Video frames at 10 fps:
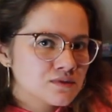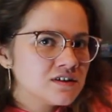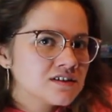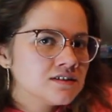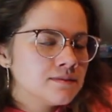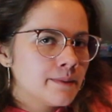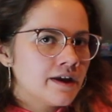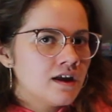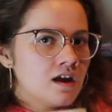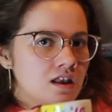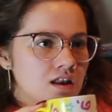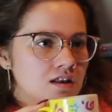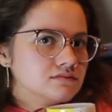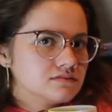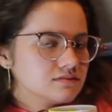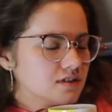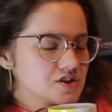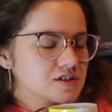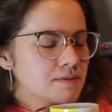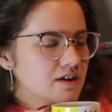work, but I'll
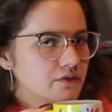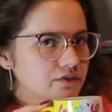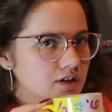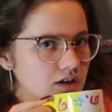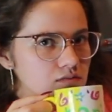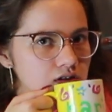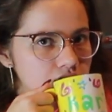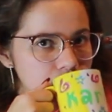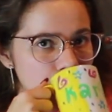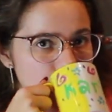just paint over it anyways.